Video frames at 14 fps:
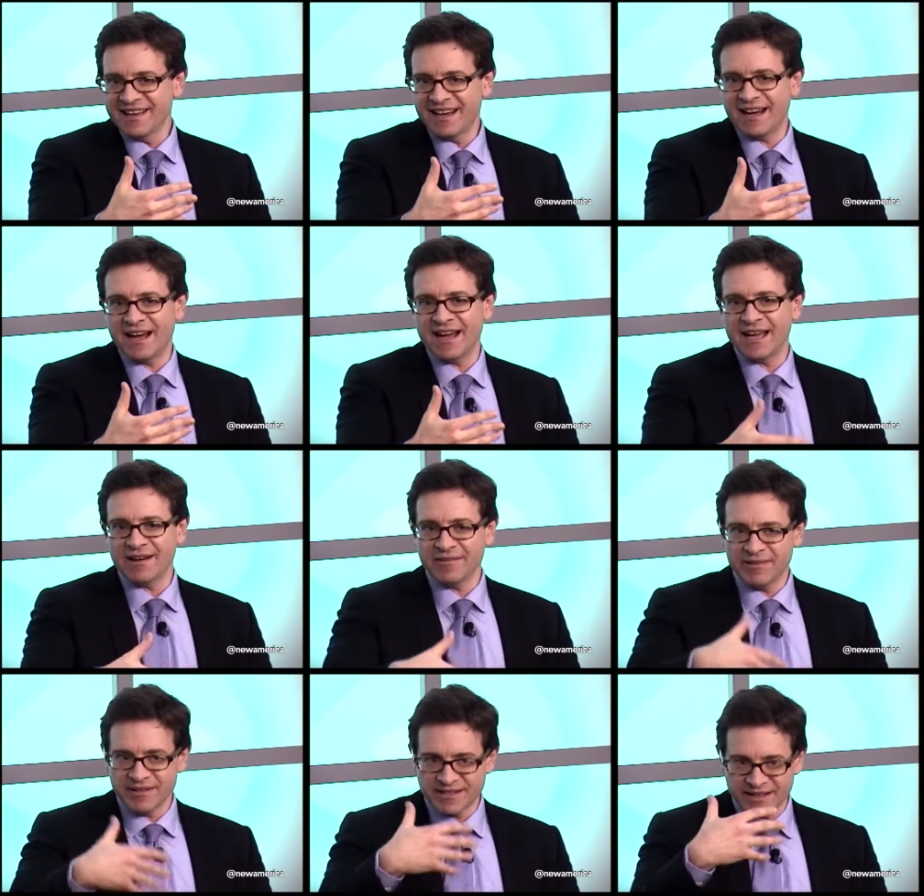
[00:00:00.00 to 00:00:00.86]

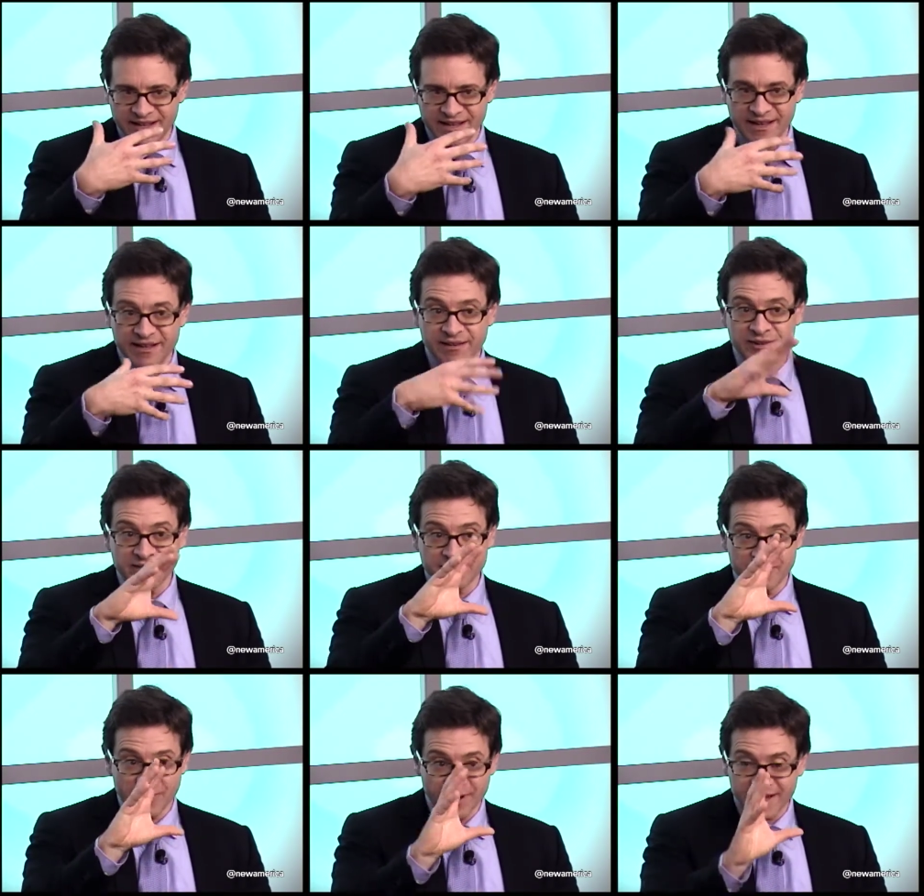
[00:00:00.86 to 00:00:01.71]
It was
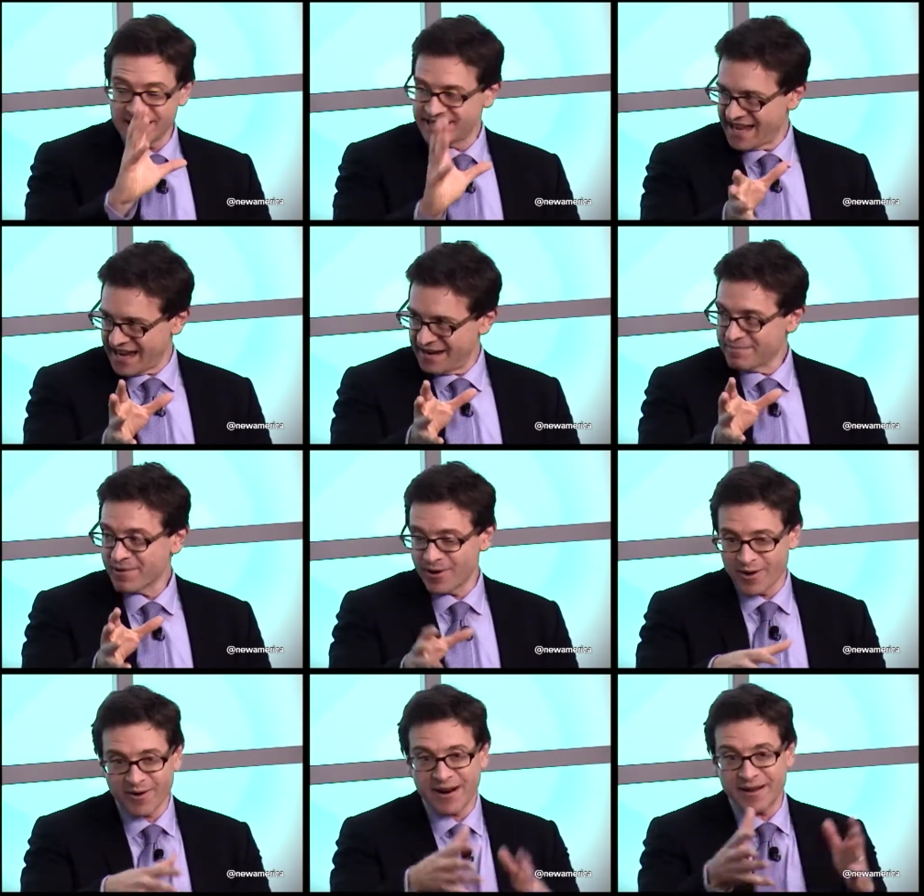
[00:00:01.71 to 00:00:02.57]
a more contained
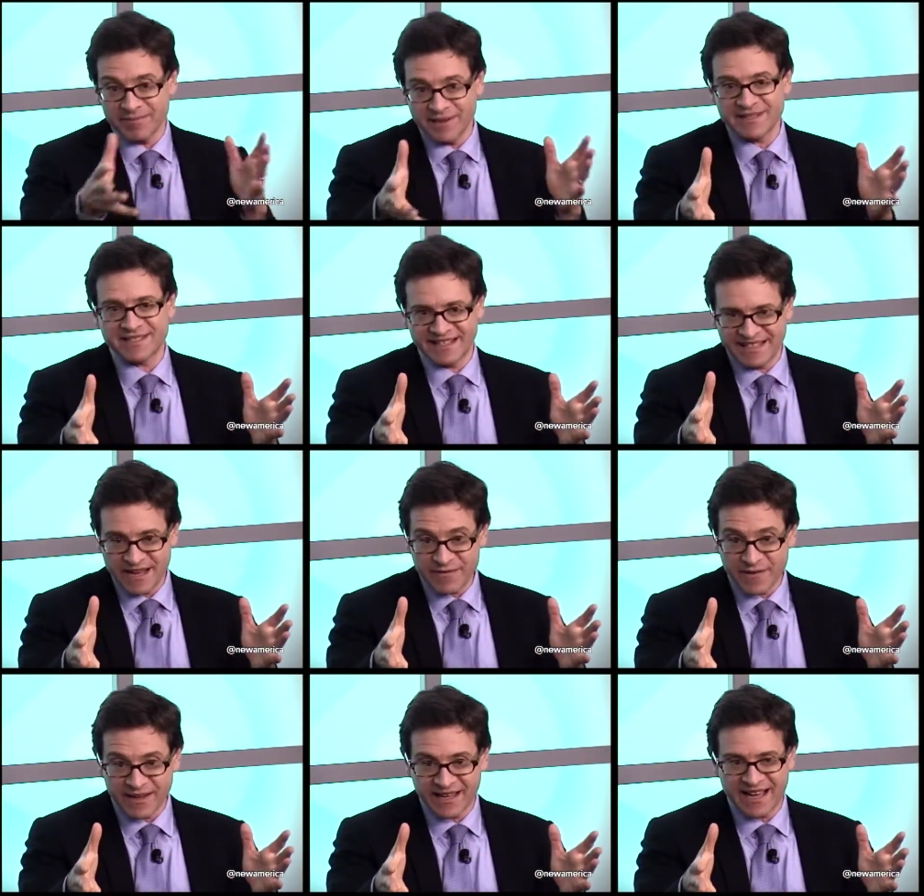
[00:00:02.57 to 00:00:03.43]
program, but
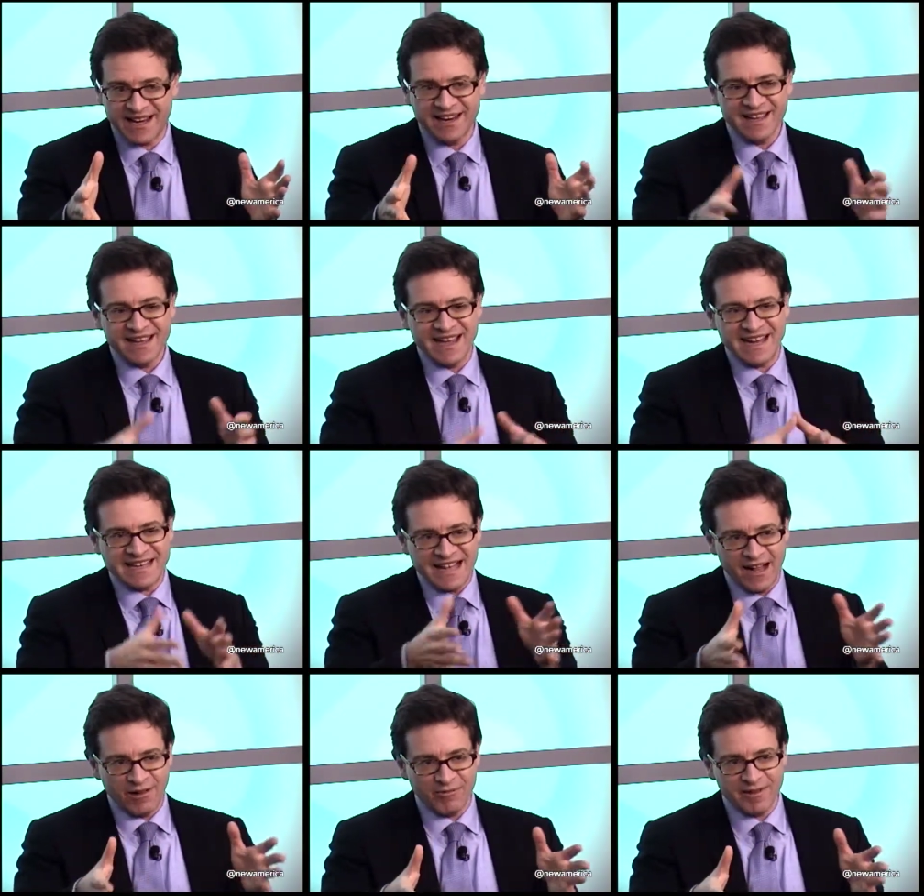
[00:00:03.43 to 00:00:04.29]
significant. It
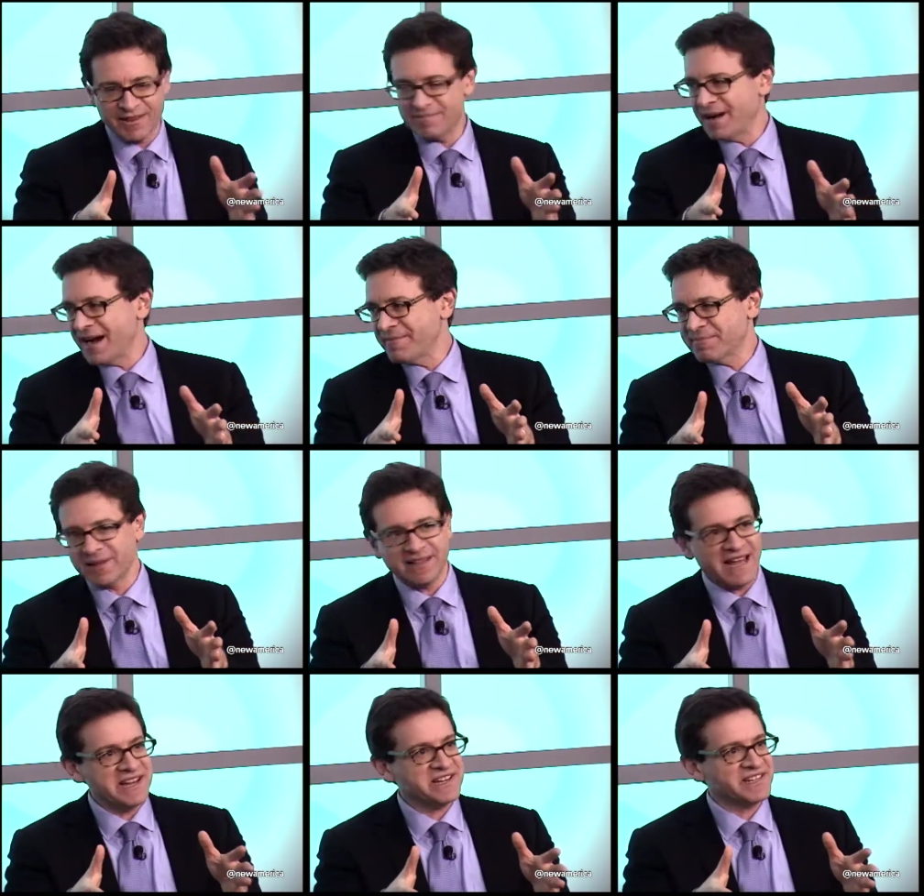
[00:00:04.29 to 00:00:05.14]
dealt with a
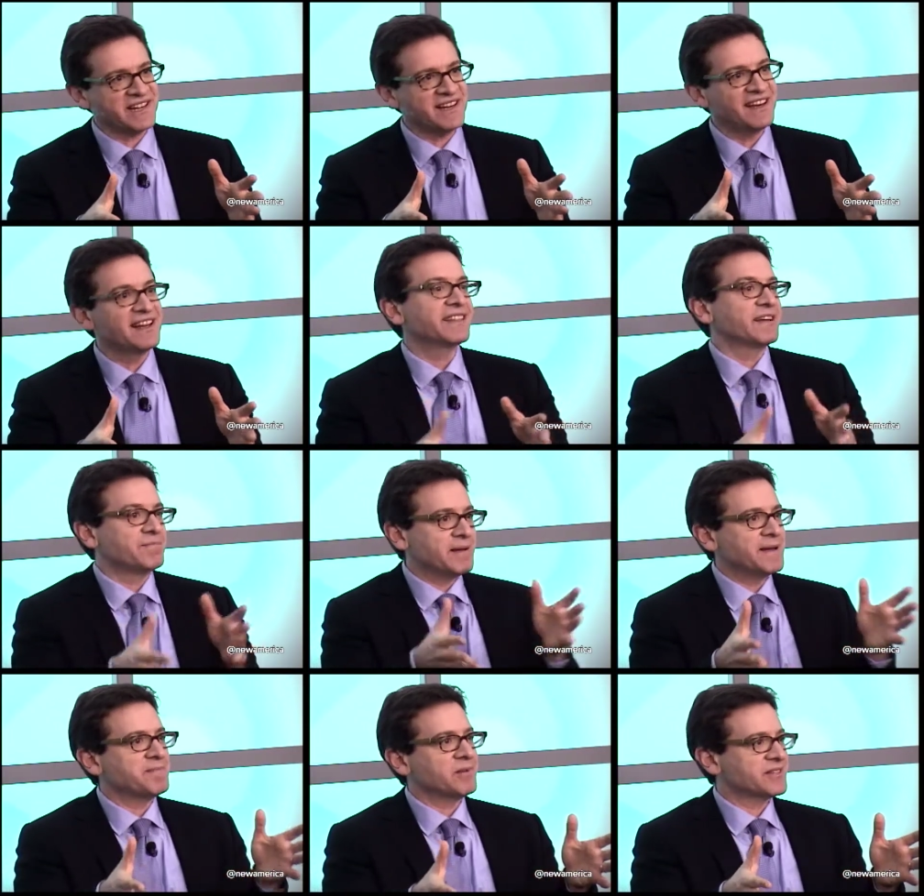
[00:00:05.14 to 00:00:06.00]
population that
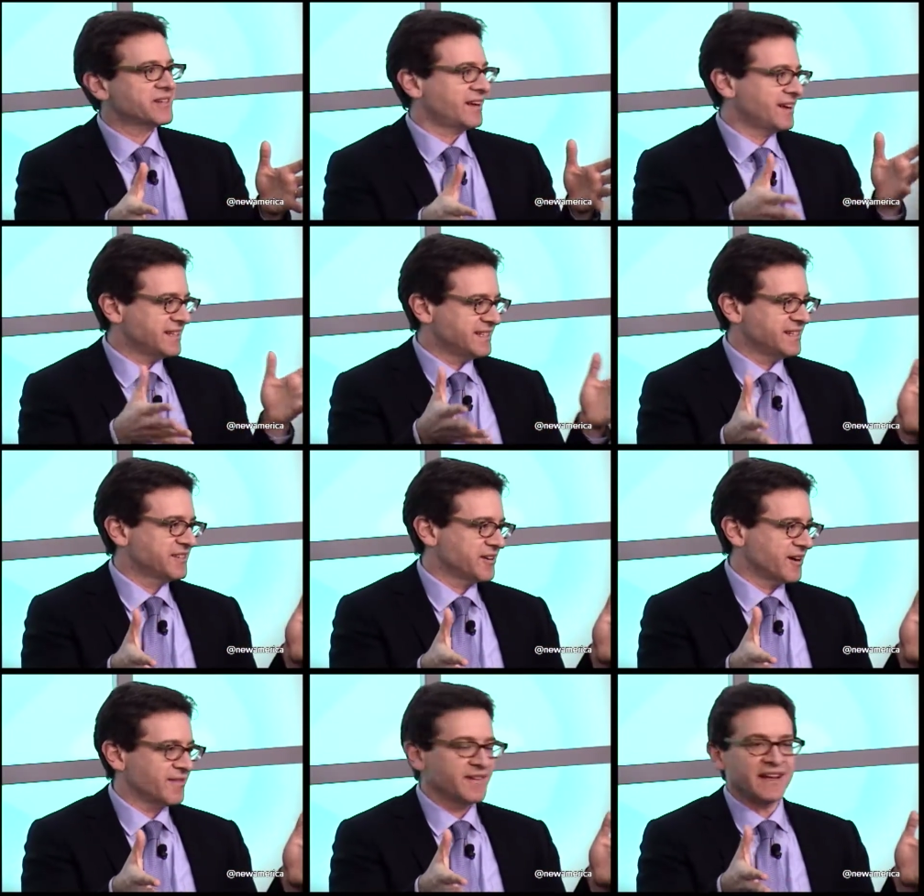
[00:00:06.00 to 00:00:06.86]
people saw as
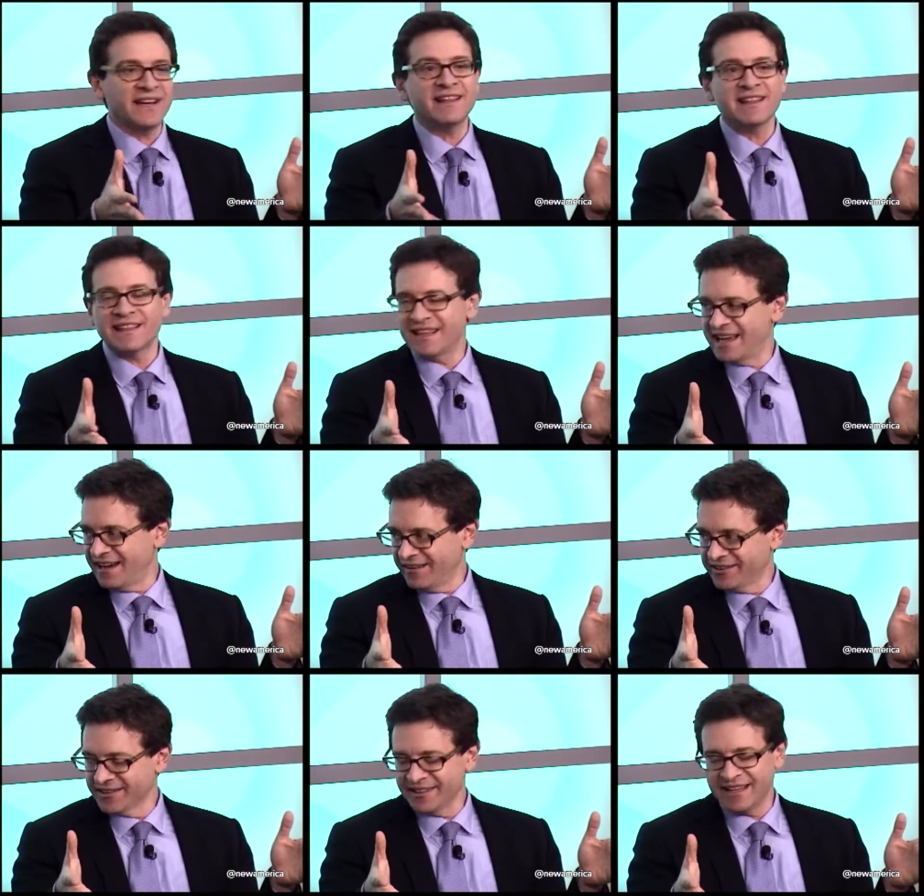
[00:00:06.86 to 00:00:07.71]
deserving, the
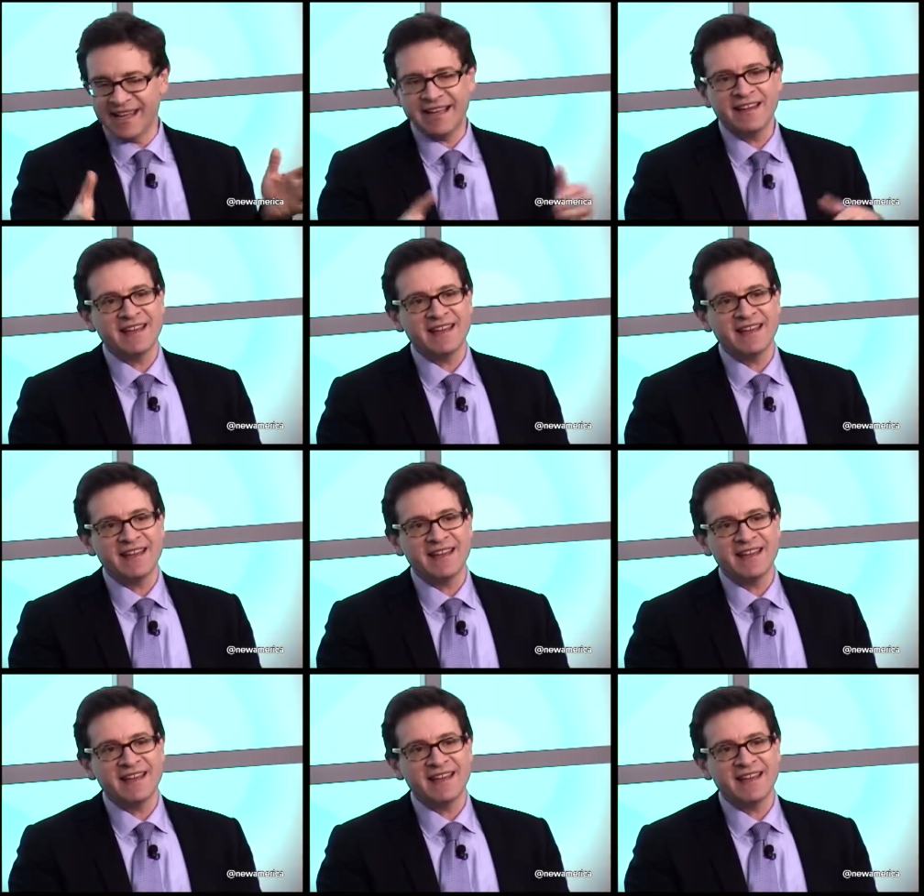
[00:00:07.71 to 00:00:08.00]
elderly,